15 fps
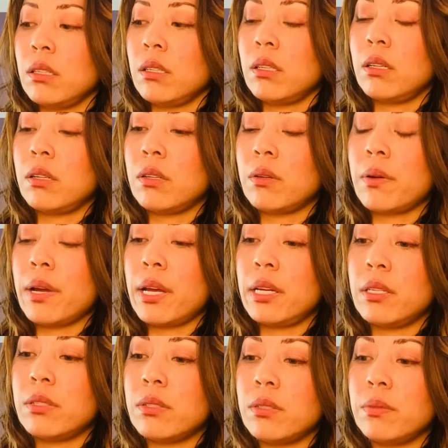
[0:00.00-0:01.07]
All
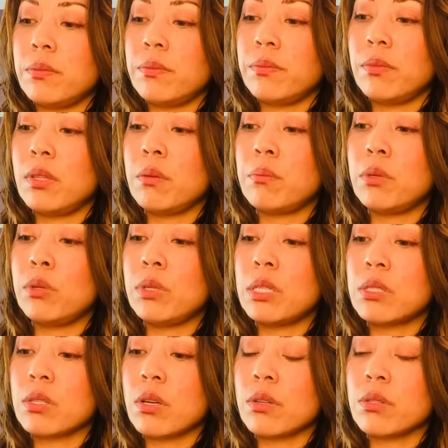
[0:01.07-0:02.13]
right. The Moon
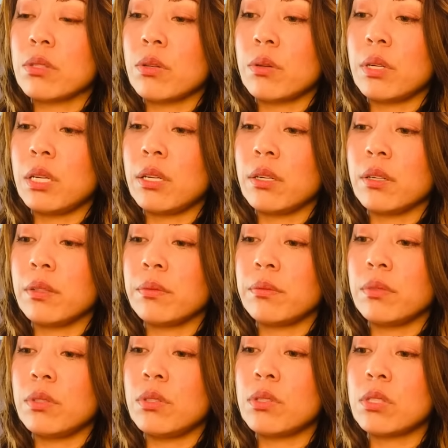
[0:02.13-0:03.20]
is also here.
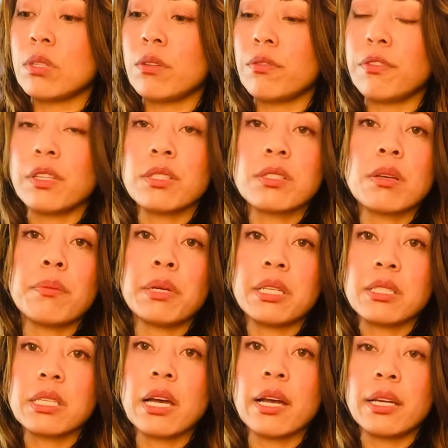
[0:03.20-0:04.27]
You still feel
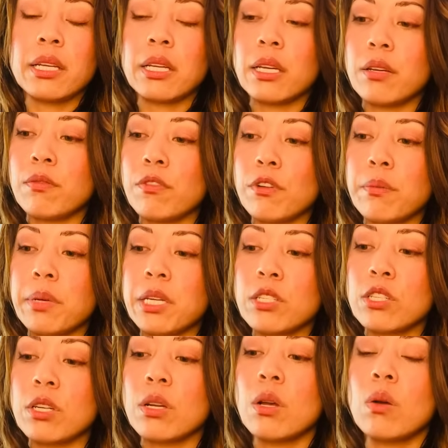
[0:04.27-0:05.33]
somebody's hiding
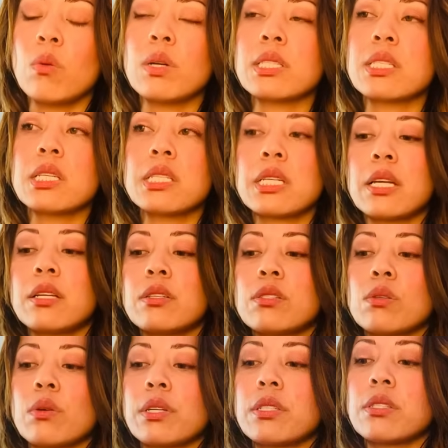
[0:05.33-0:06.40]
information. What's the Ten of
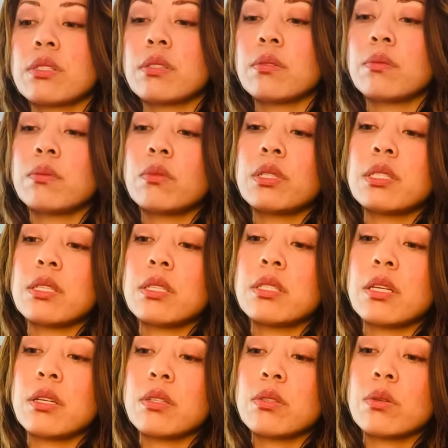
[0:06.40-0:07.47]
Swords? What's the
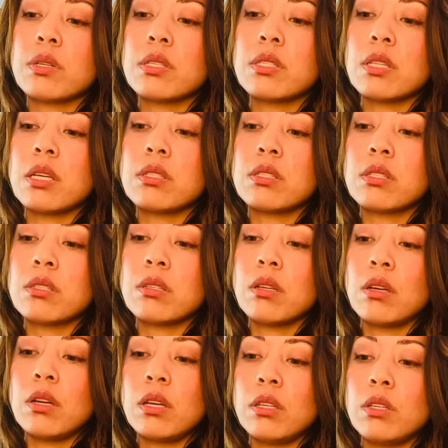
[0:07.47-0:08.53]
Ten of Swords that's
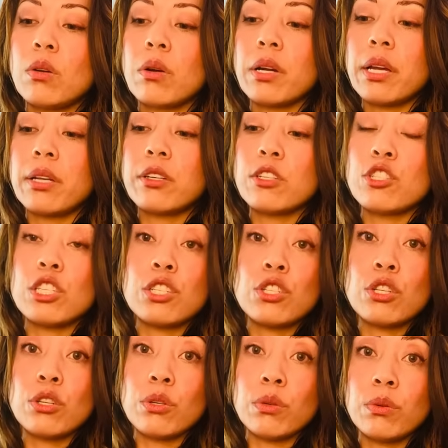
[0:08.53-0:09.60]
your energy
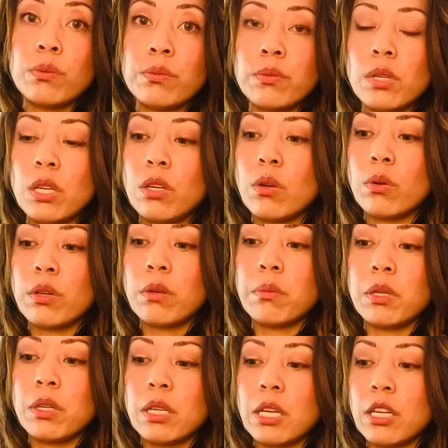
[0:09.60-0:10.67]
too and no
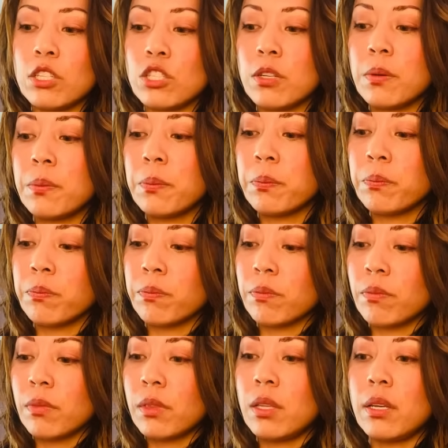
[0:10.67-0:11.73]
communication?
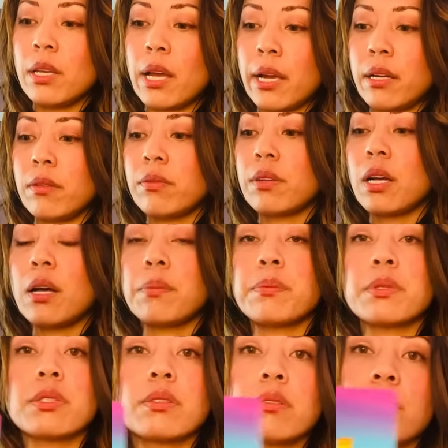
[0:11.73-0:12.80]
The Knight of
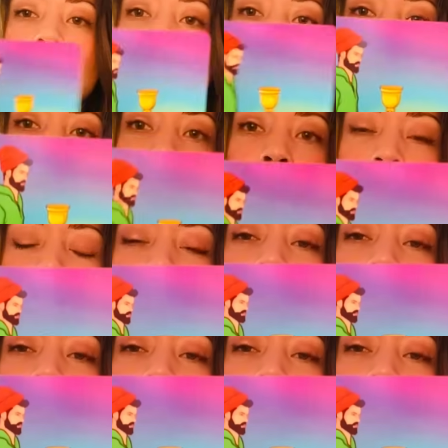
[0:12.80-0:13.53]
Cups. Okay.